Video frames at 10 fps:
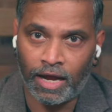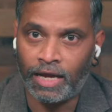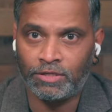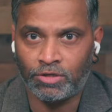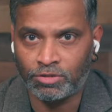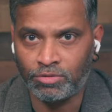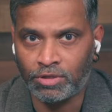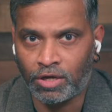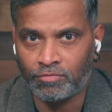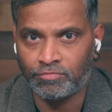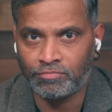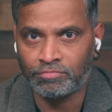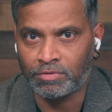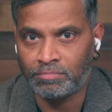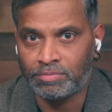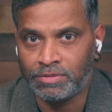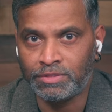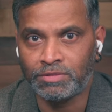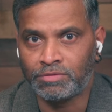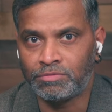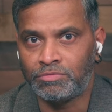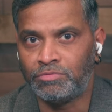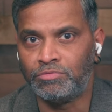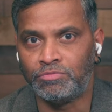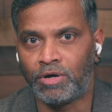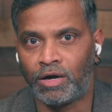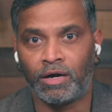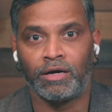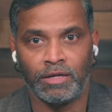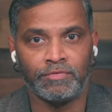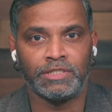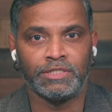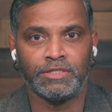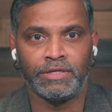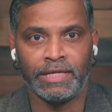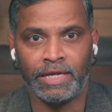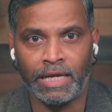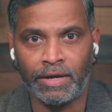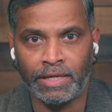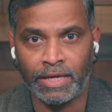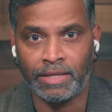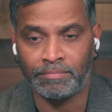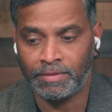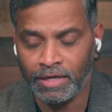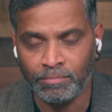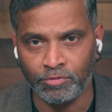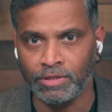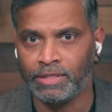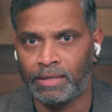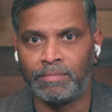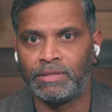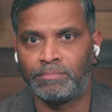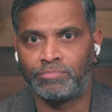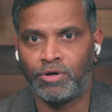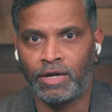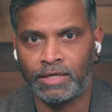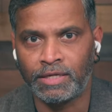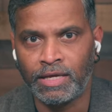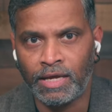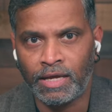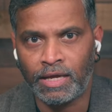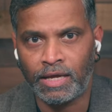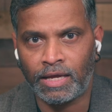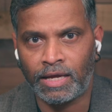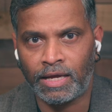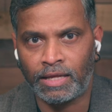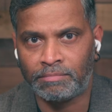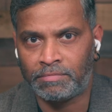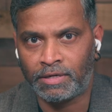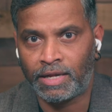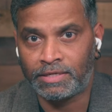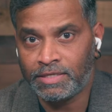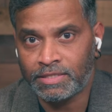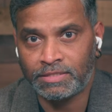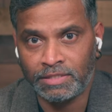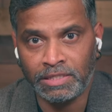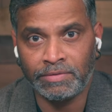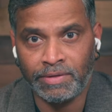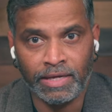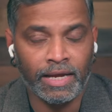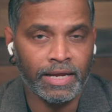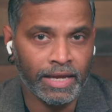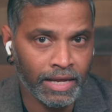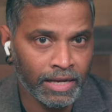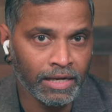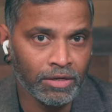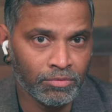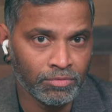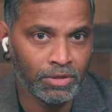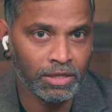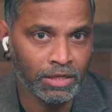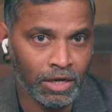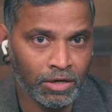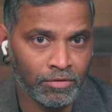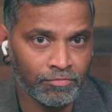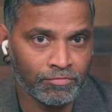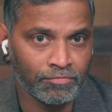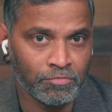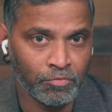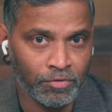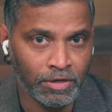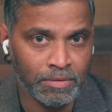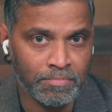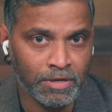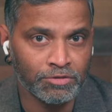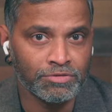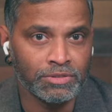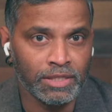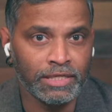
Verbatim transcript: I talk to a lot of companies who are leveraging generative AI and they are putting them in the product. And they're like, yes, generative AI can do a lot of work, but you still